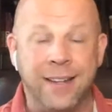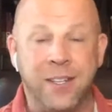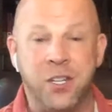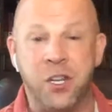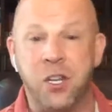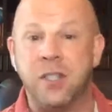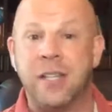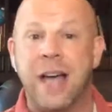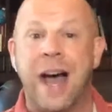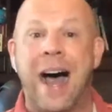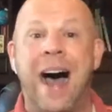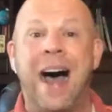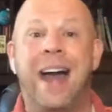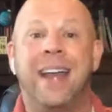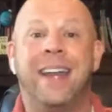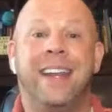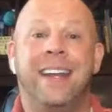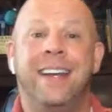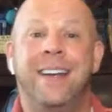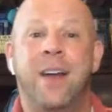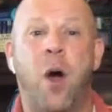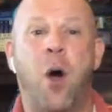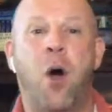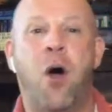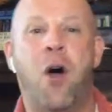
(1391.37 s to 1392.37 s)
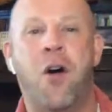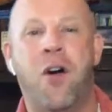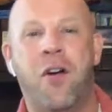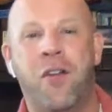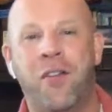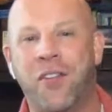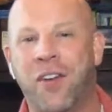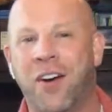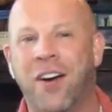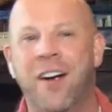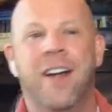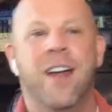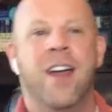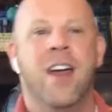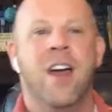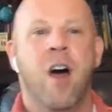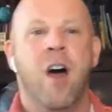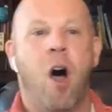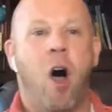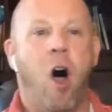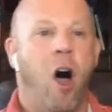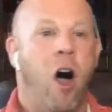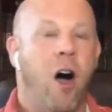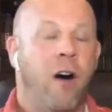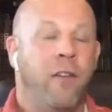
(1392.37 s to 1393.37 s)
She's hiding
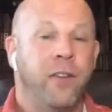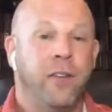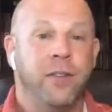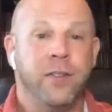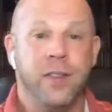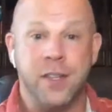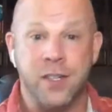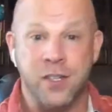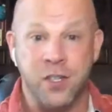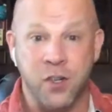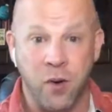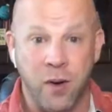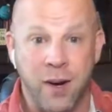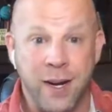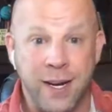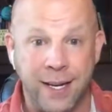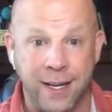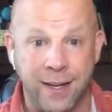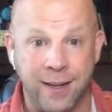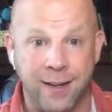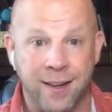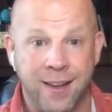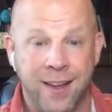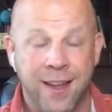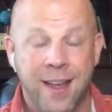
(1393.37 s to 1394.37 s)
off of the screen.